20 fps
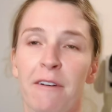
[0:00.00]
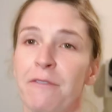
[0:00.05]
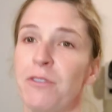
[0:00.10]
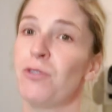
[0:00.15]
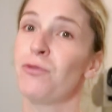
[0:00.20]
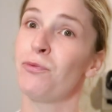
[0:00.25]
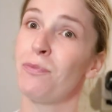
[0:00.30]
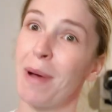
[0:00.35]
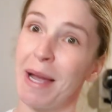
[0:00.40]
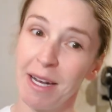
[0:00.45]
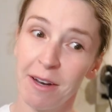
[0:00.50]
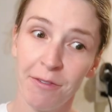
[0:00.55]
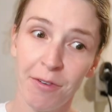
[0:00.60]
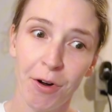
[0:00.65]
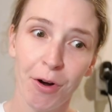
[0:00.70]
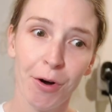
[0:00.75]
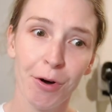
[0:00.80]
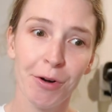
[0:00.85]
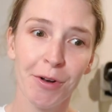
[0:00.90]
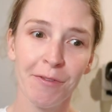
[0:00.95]
you might have
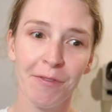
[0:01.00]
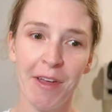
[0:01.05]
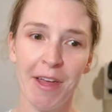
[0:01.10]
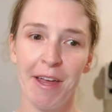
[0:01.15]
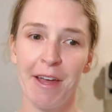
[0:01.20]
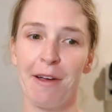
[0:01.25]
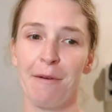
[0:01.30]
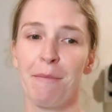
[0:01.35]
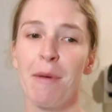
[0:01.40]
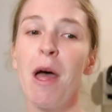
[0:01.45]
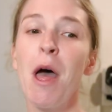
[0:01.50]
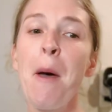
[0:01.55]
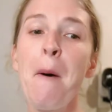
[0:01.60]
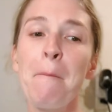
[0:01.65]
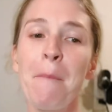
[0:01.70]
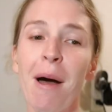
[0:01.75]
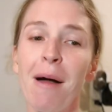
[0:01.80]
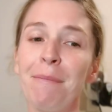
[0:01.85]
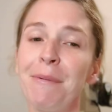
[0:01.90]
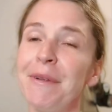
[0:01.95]
heard of him,
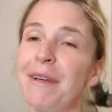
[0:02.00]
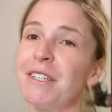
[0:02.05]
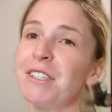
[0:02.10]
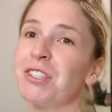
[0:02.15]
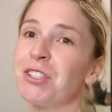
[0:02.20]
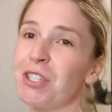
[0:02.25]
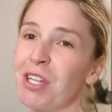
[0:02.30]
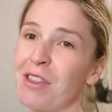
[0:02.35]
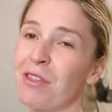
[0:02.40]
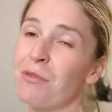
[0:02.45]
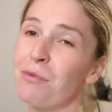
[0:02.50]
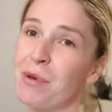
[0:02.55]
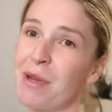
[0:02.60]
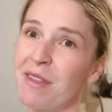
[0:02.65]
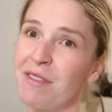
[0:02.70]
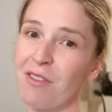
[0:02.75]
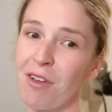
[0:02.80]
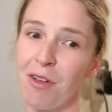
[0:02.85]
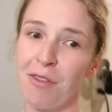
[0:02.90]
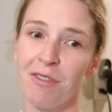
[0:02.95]
published the
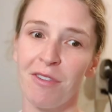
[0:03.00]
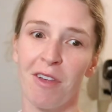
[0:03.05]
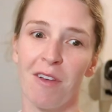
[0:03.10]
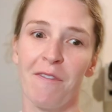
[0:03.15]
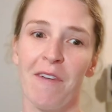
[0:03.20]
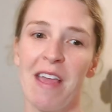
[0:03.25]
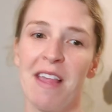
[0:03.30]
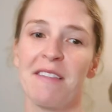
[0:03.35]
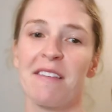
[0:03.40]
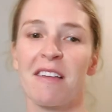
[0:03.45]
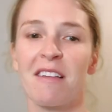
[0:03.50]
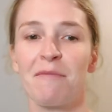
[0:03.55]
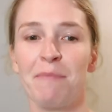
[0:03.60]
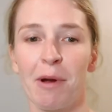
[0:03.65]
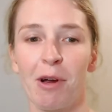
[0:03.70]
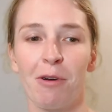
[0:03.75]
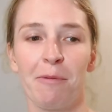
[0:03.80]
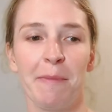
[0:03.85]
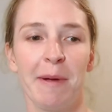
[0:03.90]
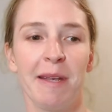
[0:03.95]
results of his
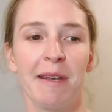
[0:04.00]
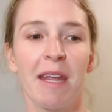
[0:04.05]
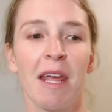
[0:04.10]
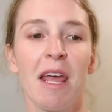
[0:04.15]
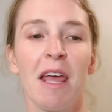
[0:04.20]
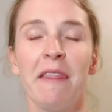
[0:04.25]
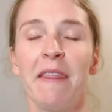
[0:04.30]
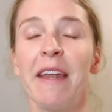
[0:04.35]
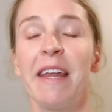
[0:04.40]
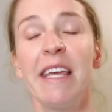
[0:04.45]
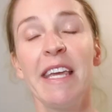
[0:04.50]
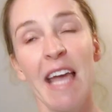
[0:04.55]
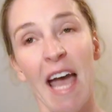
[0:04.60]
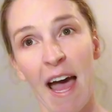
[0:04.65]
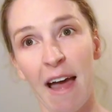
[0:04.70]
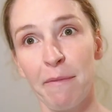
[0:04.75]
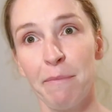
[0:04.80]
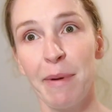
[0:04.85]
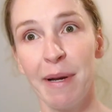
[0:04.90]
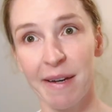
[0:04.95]
experiment that he
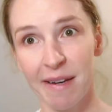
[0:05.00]
had been